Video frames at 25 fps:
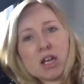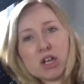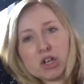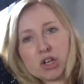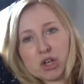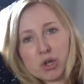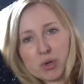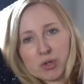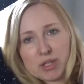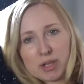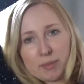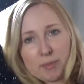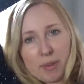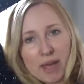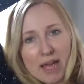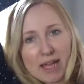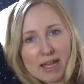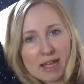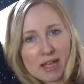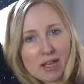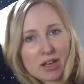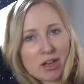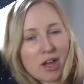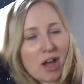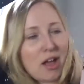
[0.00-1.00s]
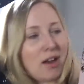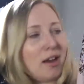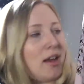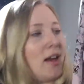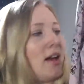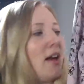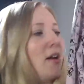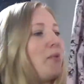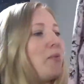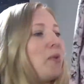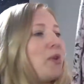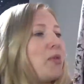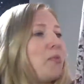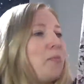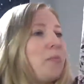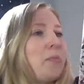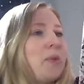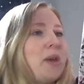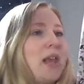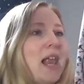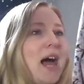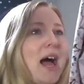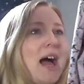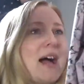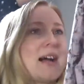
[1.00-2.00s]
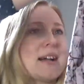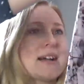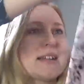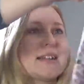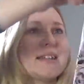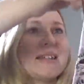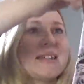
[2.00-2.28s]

nudie pink colour with black